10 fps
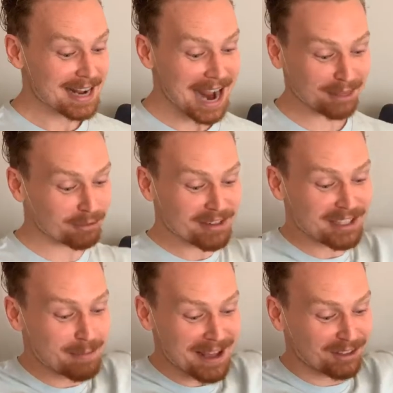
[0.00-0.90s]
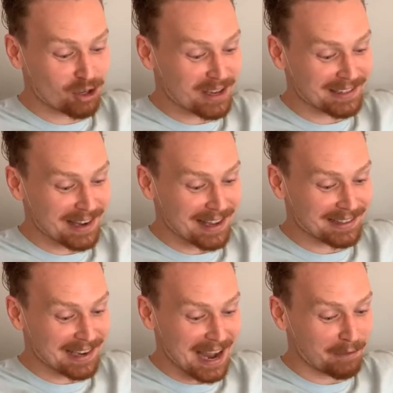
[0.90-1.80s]
Catherine Smith just
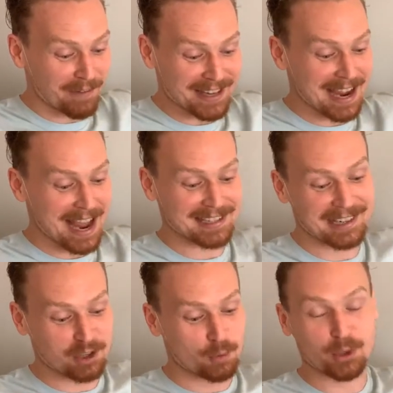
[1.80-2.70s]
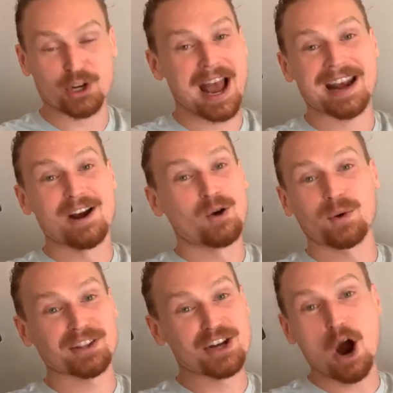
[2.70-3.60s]
sent a fantastic super chat
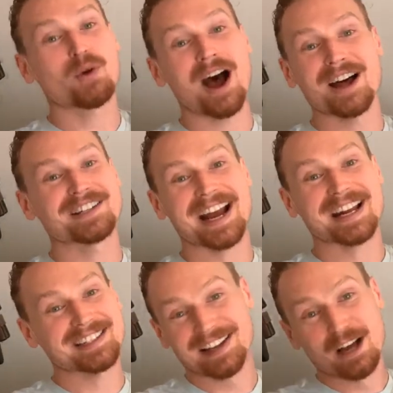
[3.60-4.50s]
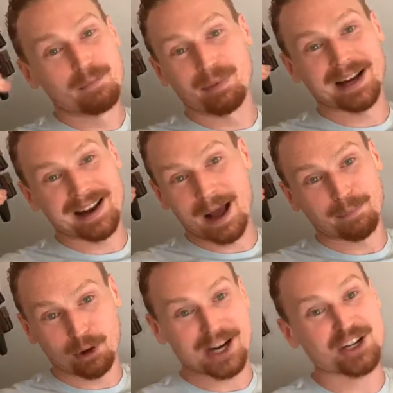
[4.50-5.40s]
with no context, but
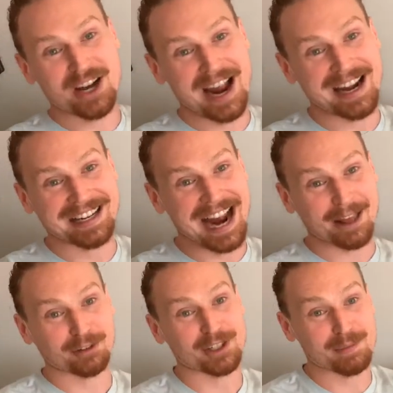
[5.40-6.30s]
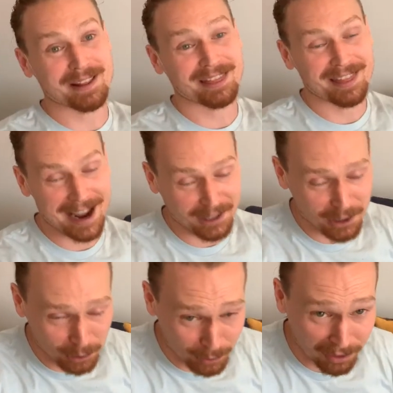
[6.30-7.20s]
appreciated. Catherine Smith, thank
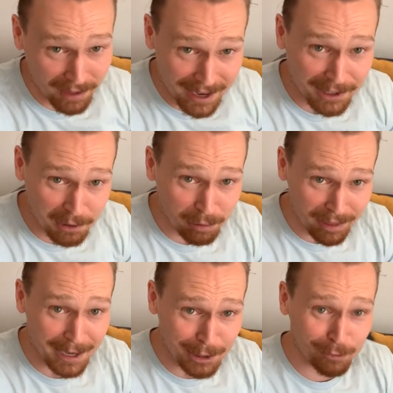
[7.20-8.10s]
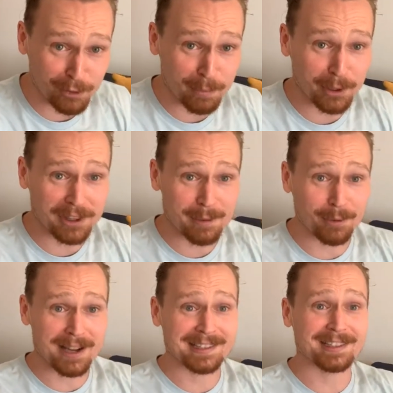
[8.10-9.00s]
you. Thank you, thank you for the birthday
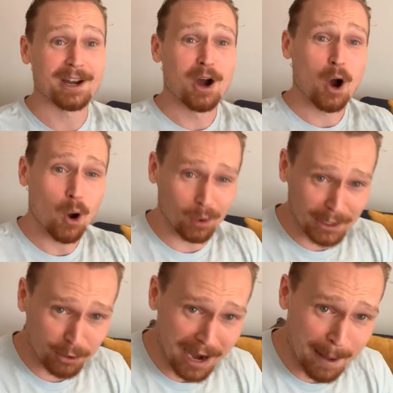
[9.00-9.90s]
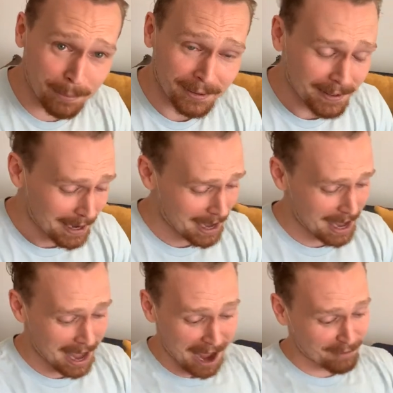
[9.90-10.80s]
present. Holy crap.
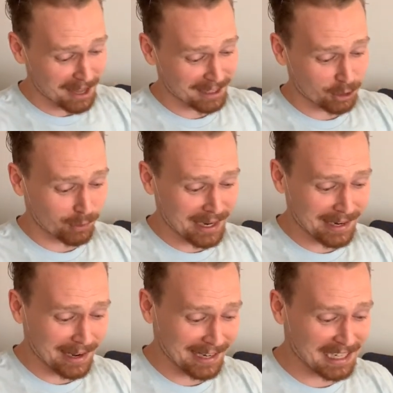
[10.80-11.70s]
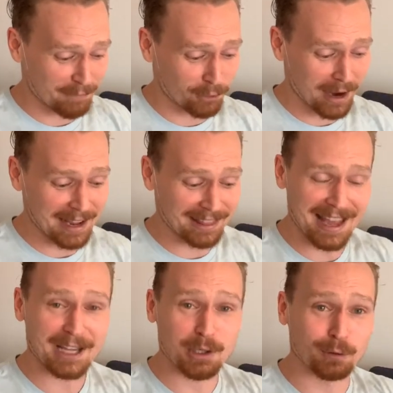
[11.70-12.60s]
I have nothing to read except for a
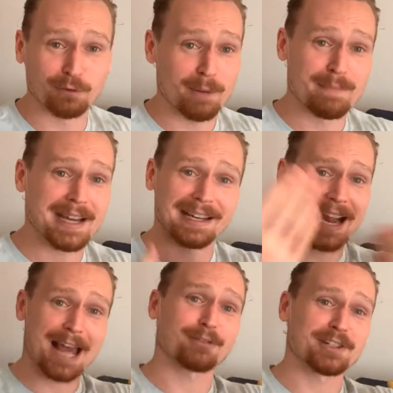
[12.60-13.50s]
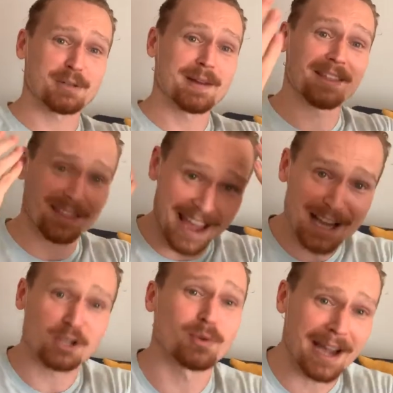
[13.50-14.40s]
thank you from me to Catherine Smith.
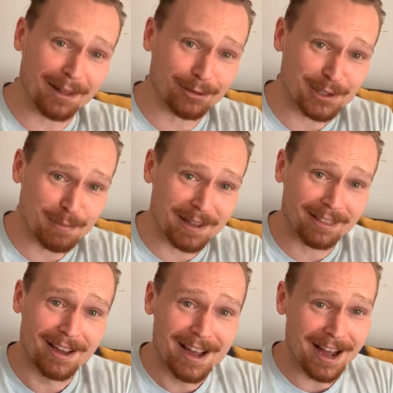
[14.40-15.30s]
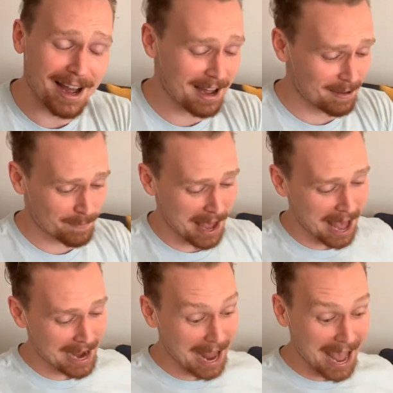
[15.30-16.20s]
Thank you, Catherine Smith.
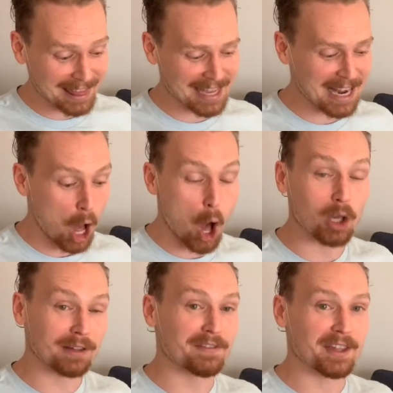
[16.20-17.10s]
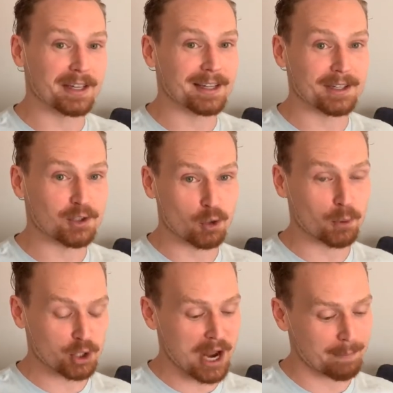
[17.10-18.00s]
I think all of the
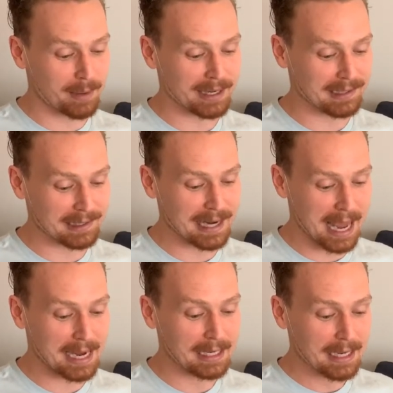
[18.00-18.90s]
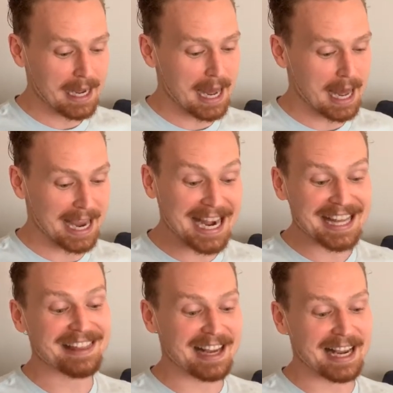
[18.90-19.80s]
super chat money today,
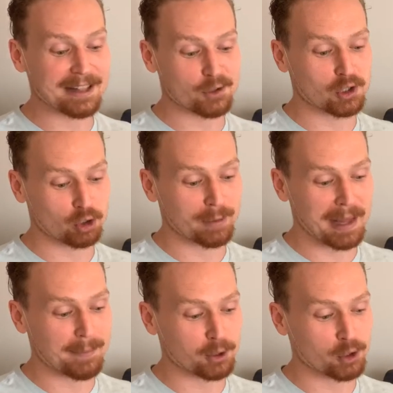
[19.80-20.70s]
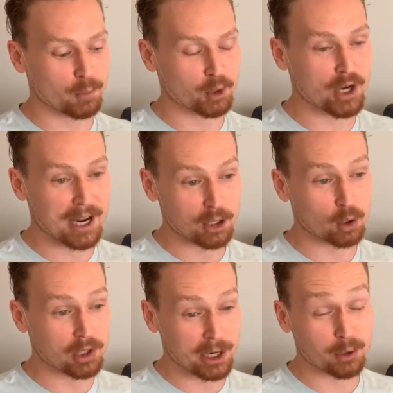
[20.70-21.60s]
anything I get in Streamlabs or super chat
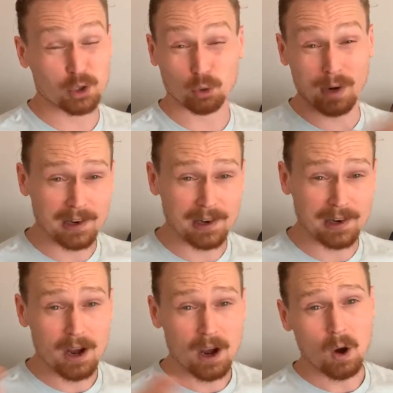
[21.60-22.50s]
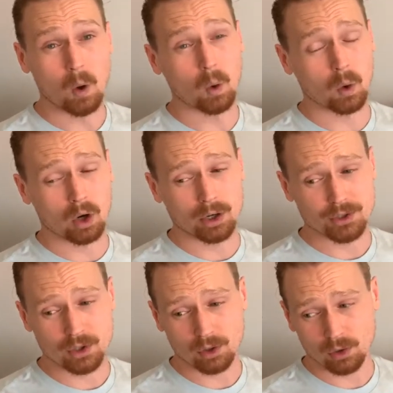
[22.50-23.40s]
usually goes to rent
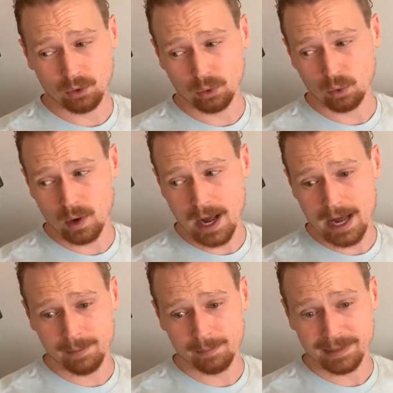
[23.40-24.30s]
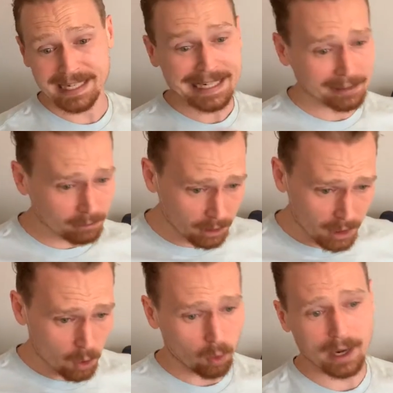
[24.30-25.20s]
or to eating
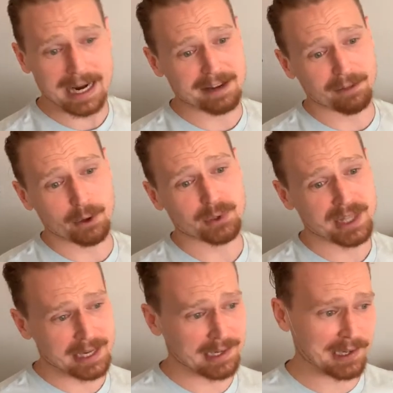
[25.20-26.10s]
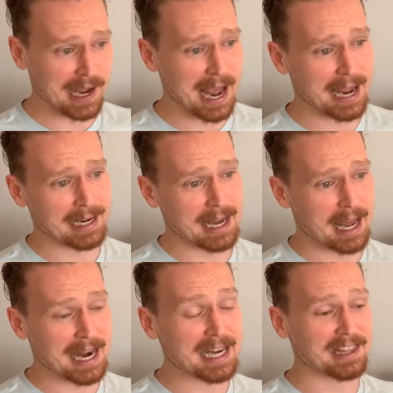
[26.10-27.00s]
or any of those things, and
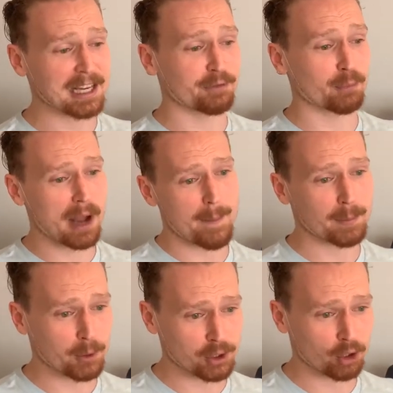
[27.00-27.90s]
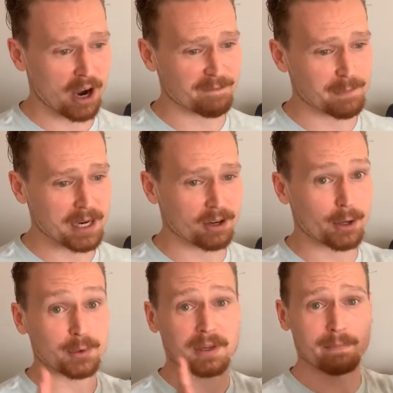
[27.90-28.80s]
anything from comic books and craft beer
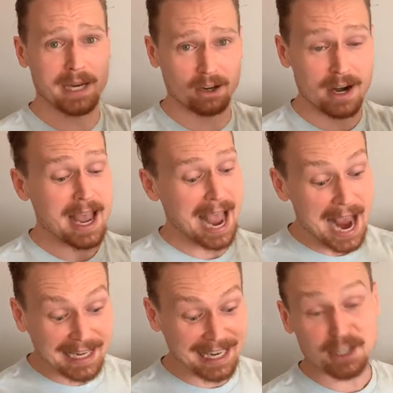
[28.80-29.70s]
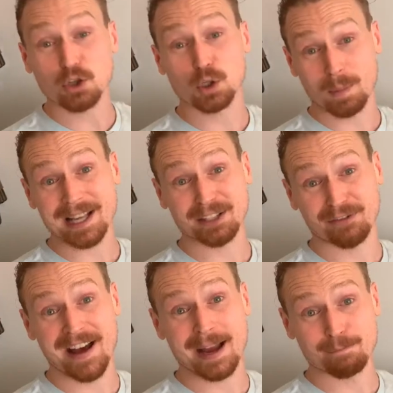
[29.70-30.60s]
goes to beer, unless you
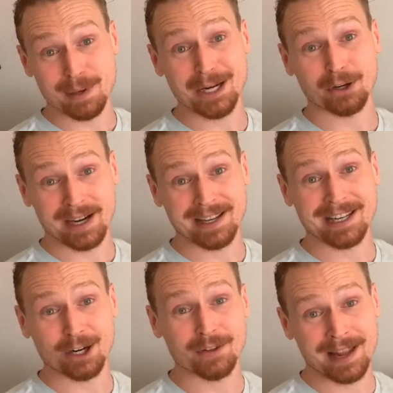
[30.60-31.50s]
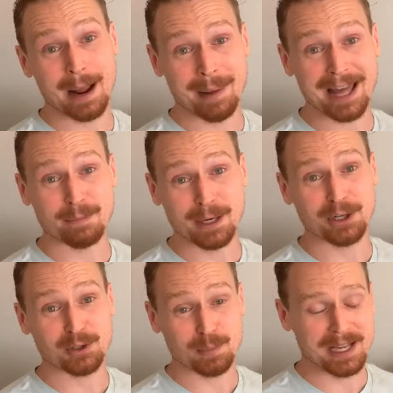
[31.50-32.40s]
specify beer in here, and then I buy the beer
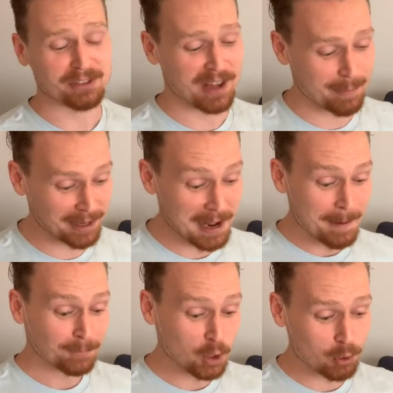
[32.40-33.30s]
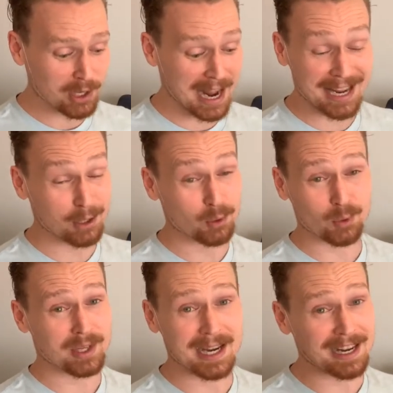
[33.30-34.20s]
you specify. But usually I
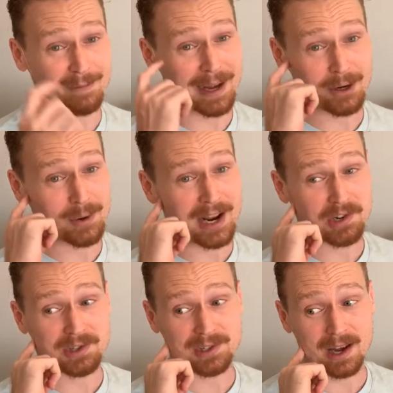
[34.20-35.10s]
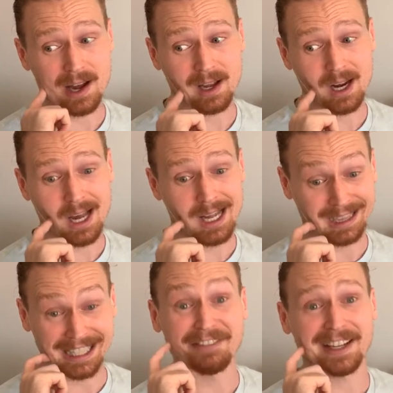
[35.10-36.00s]
use any of my donations
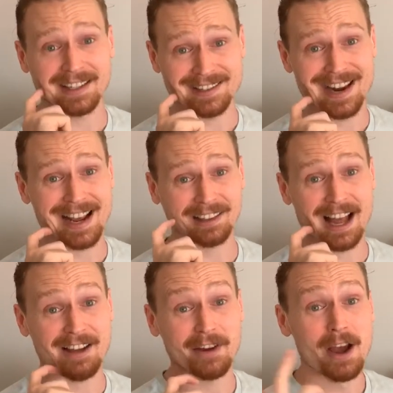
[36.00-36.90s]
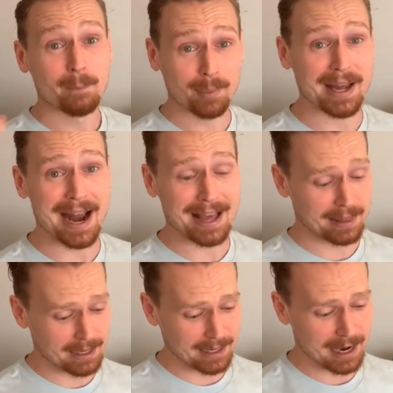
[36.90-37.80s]
on living and staying alive. But I
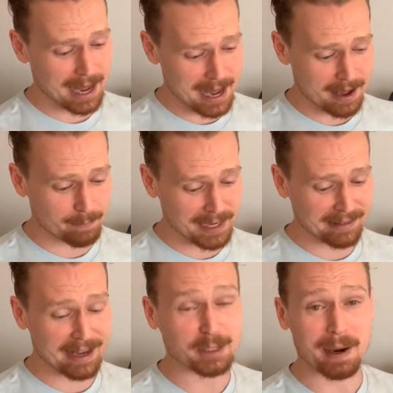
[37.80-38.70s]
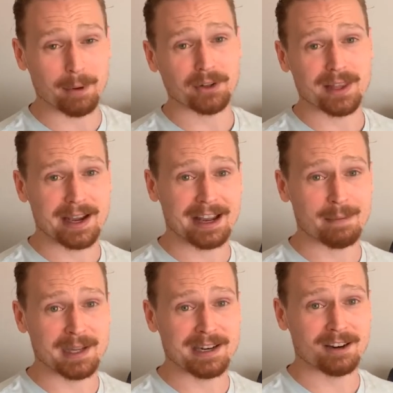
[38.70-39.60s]
think being that it's my birthday and
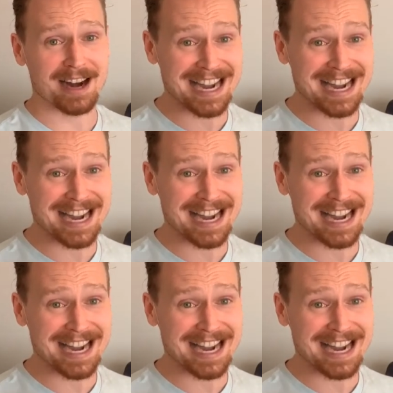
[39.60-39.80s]
I'm in here,